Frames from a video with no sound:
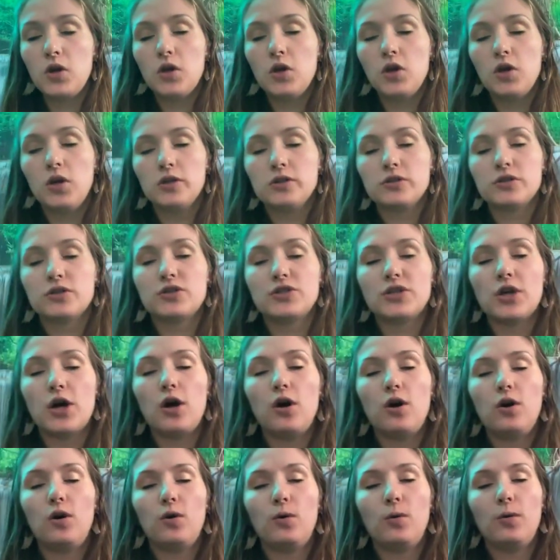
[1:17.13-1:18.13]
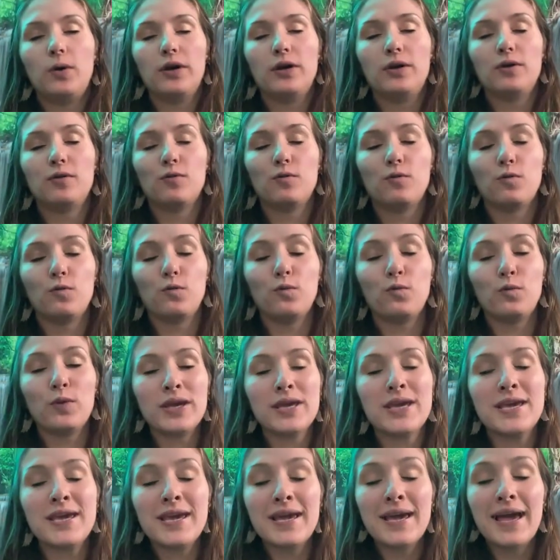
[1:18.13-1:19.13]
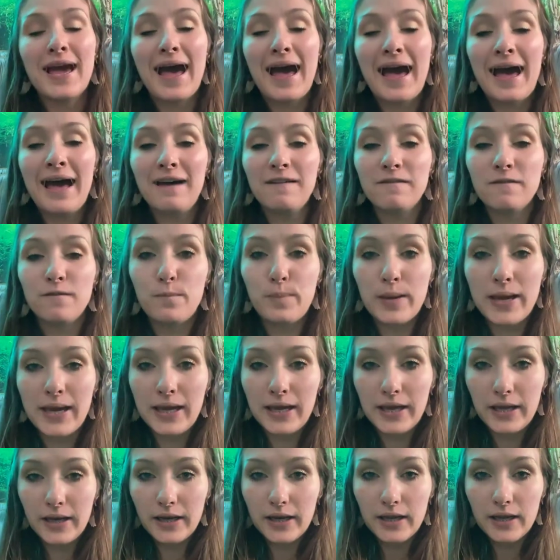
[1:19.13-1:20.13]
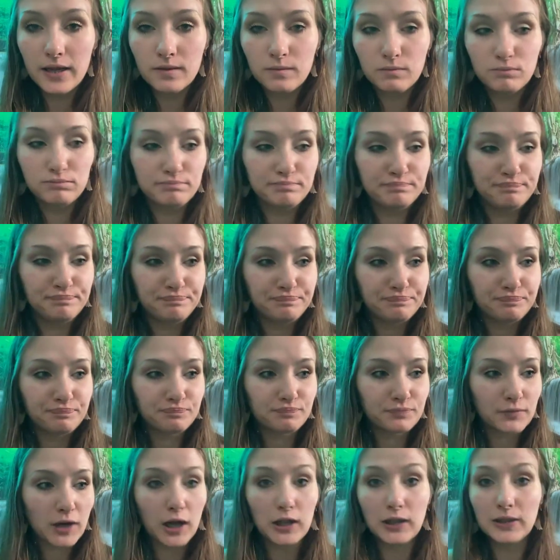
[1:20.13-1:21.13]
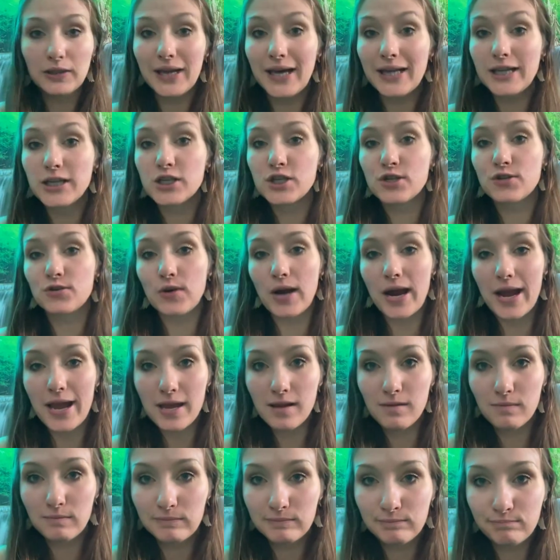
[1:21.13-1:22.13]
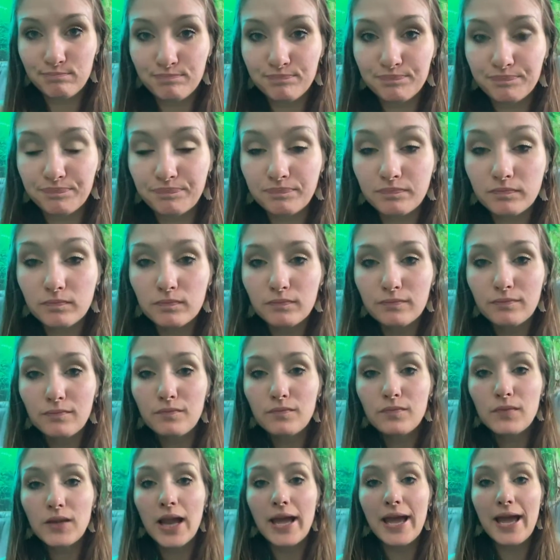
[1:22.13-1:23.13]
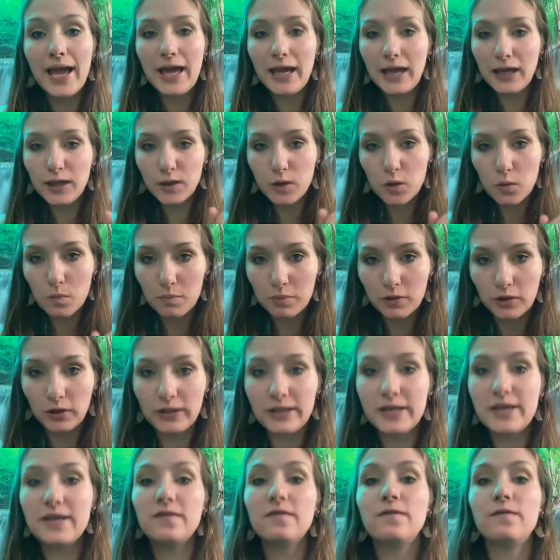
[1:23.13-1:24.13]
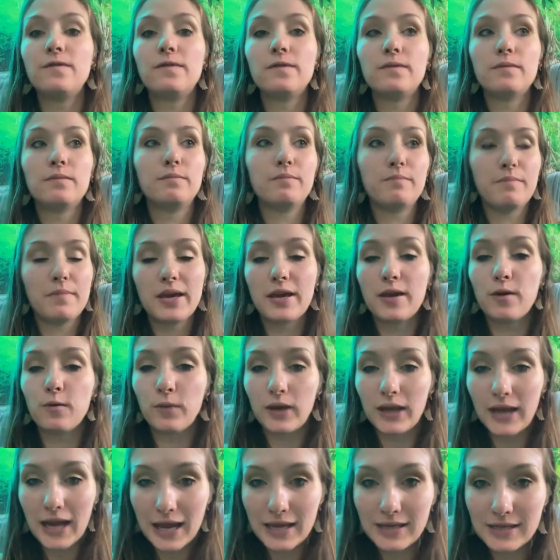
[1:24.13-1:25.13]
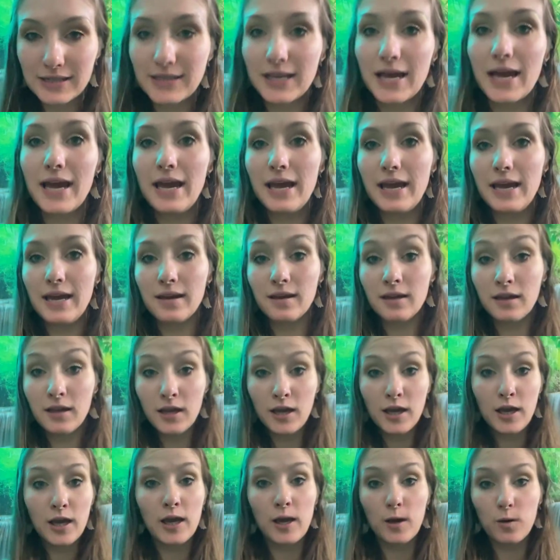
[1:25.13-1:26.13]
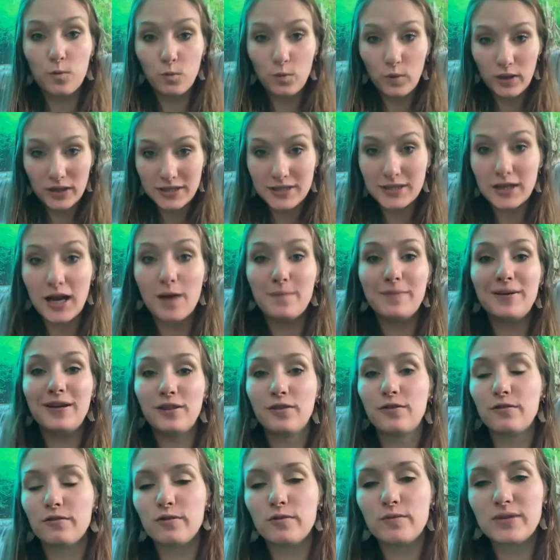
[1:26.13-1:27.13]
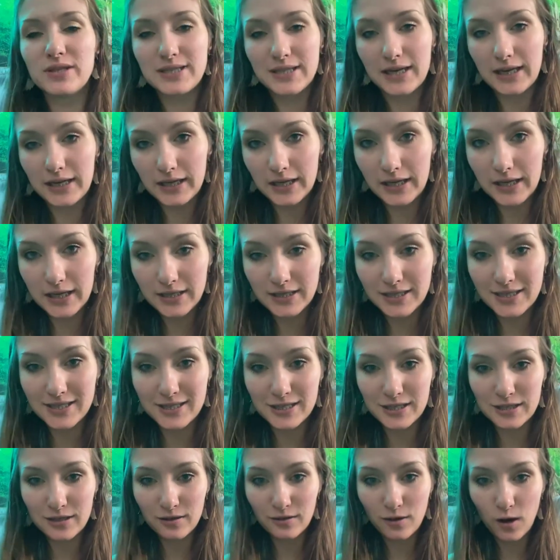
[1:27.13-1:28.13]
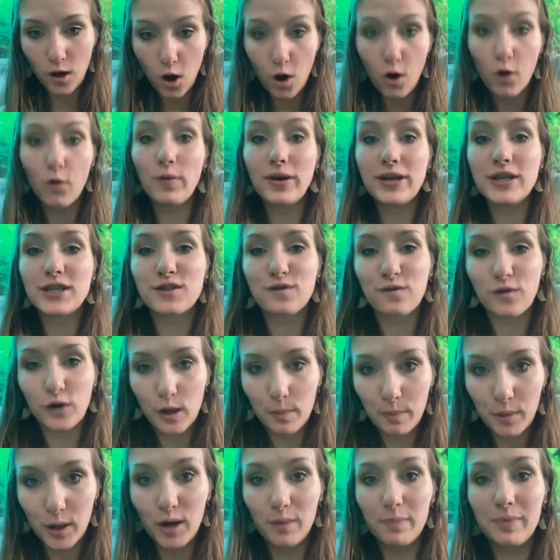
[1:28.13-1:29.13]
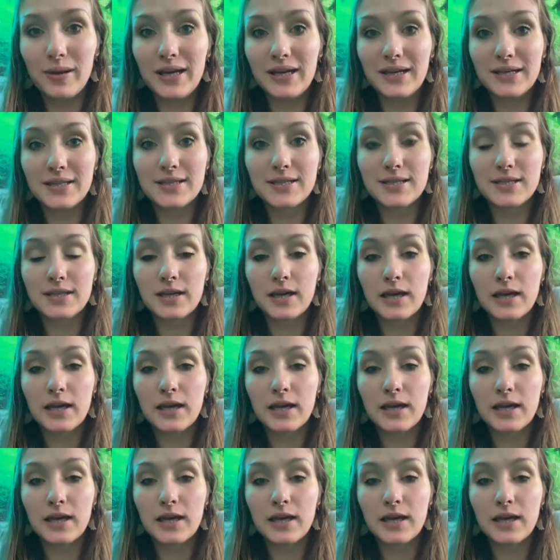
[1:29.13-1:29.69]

So we have been led astray, and believe me when I say, and what's coming through is that it's always for a purpose.